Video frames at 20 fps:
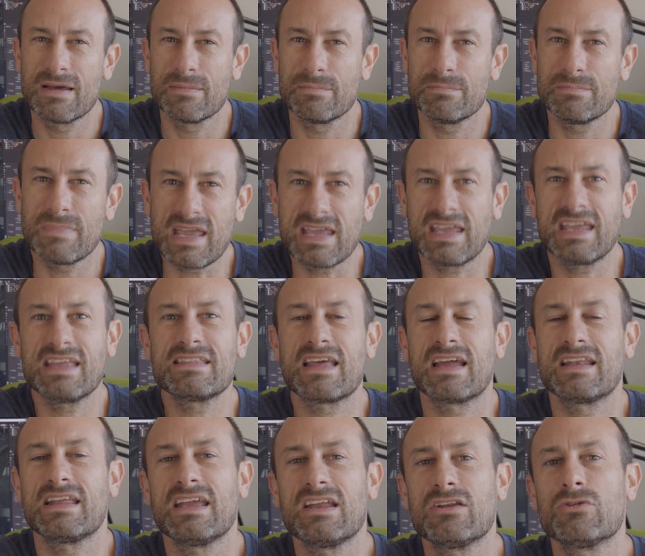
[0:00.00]
making
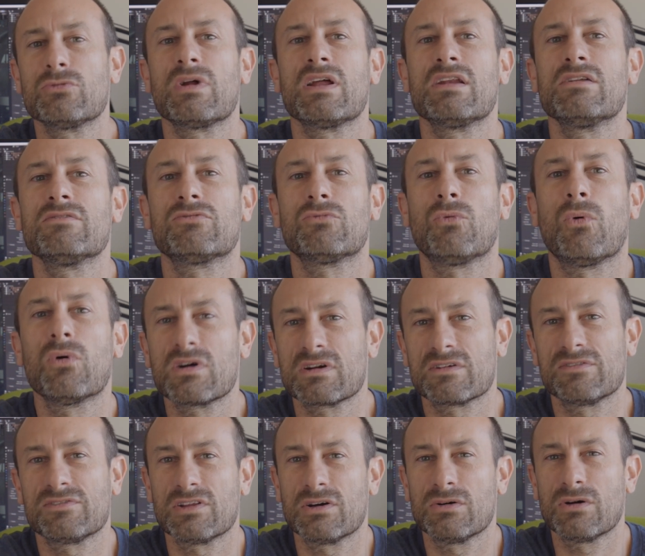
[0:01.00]
that iterative
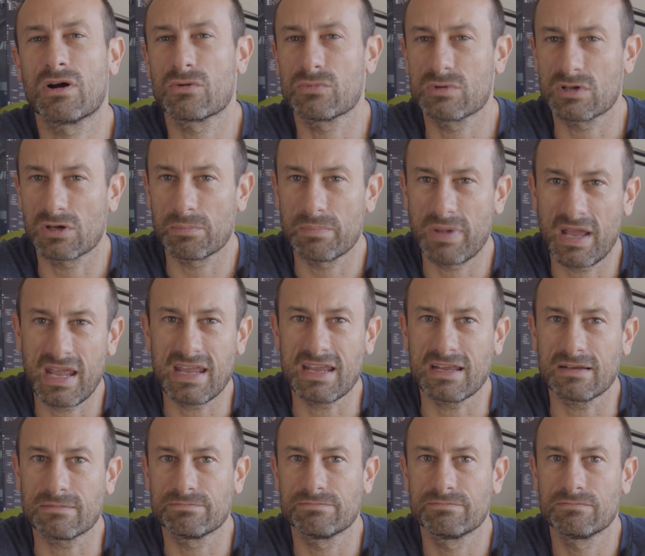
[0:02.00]
workflow a real
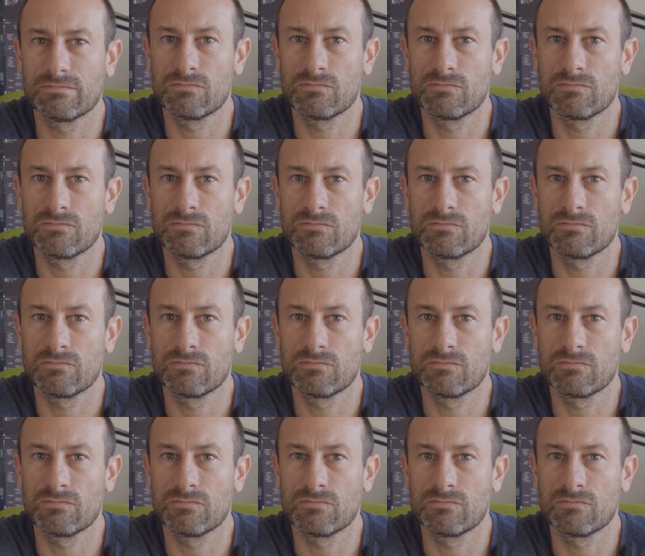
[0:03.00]
pain.